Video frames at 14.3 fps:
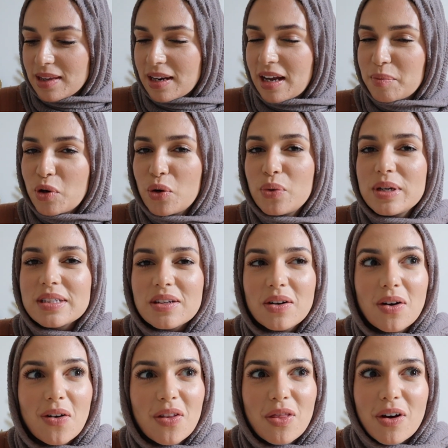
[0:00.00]
I'm always
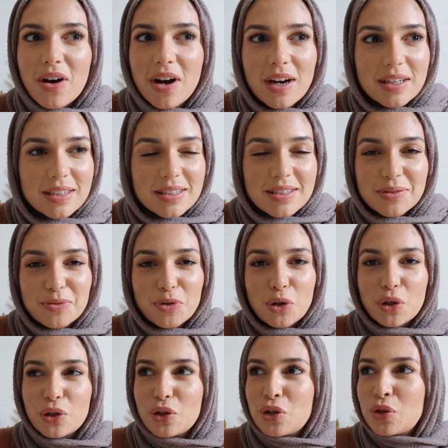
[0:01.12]
on the hunt for
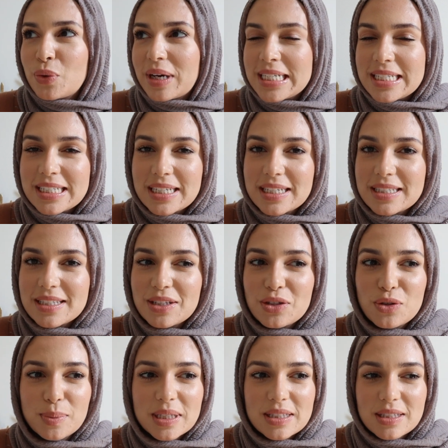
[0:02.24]
new ideas and
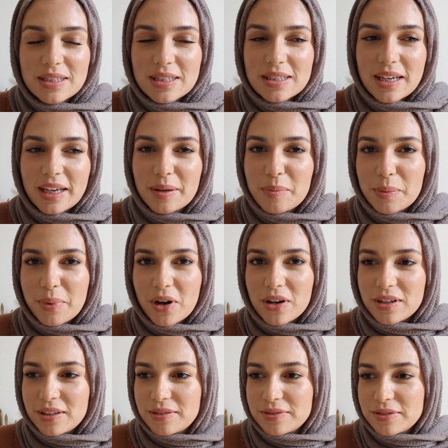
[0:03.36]
new businesses I can be
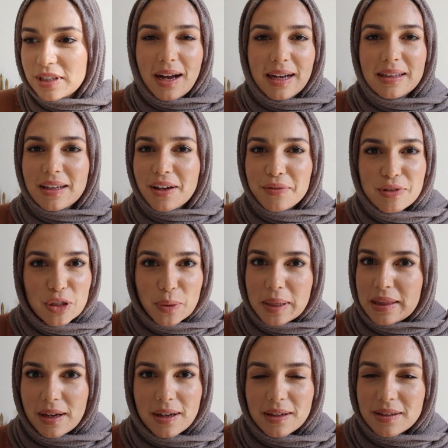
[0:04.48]
part of. I love doing
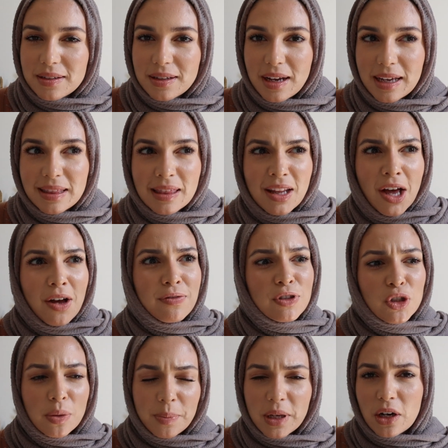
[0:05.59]
that. I love
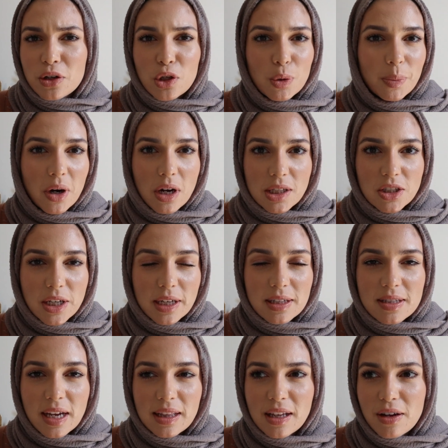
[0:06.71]
jumping on new
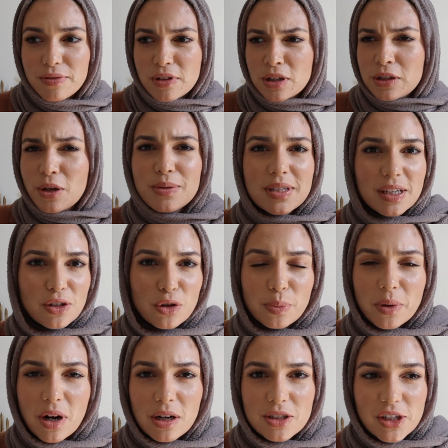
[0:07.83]
projects. I love closing new
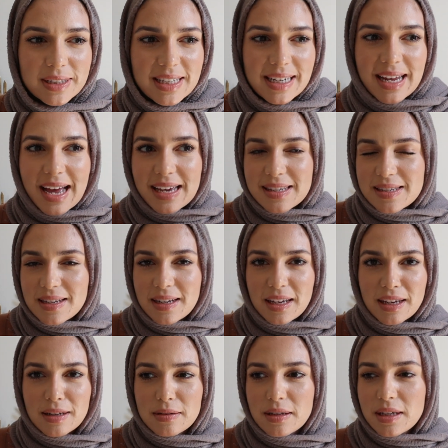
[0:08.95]
projects and
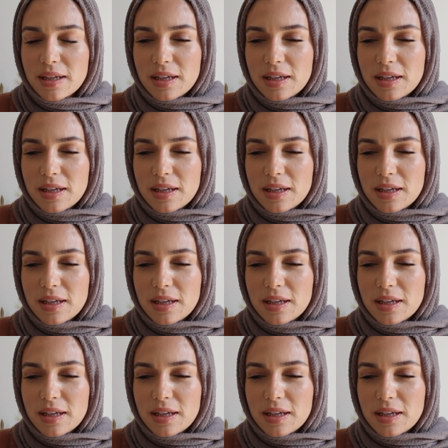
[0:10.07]
exiting, and